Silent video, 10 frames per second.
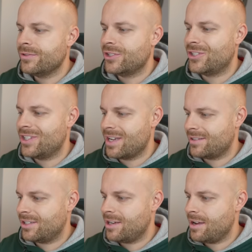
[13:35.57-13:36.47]

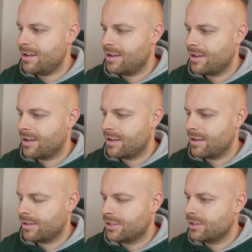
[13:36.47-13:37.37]
Zdjęcie.
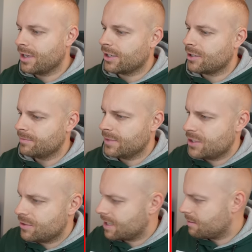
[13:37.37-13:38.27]
Hang on, let's
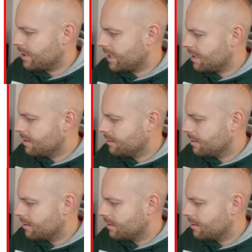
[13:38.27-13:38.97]
do that one again.